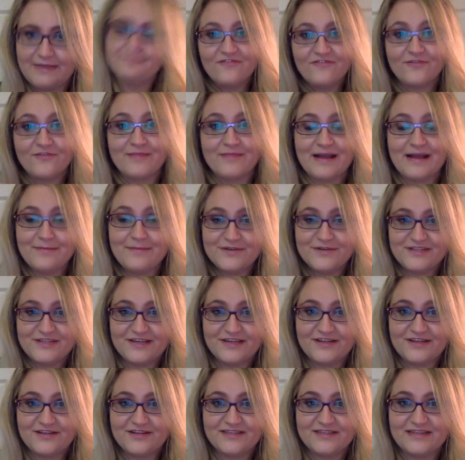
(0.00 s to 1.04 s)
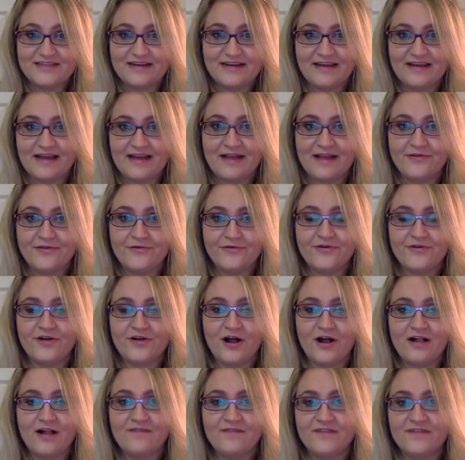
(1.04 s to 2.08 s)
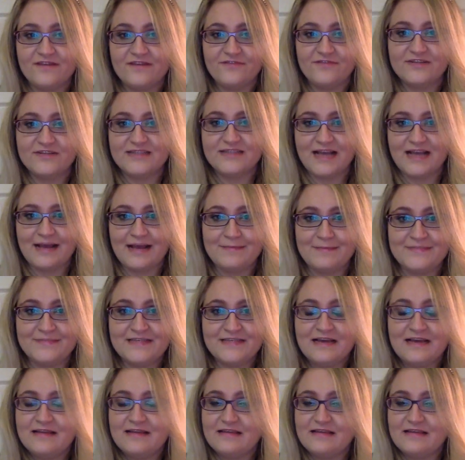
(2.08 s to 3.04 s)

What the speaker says: For my particular study, I noted all of the different times